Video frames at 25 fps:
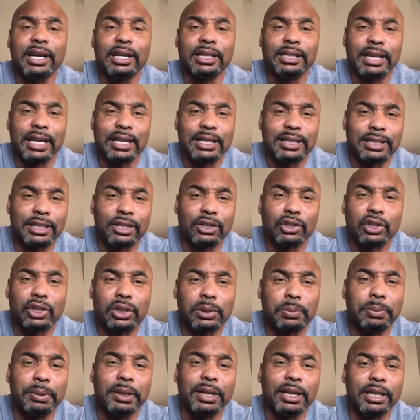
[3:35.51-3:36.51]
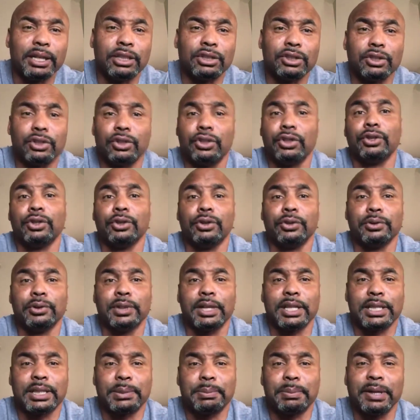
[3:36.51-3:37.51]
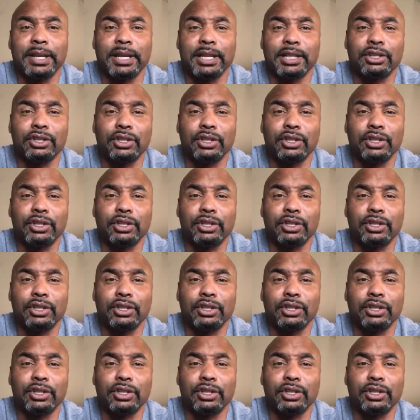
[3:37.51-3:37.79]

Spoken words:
that's still speaking to you, that's speaking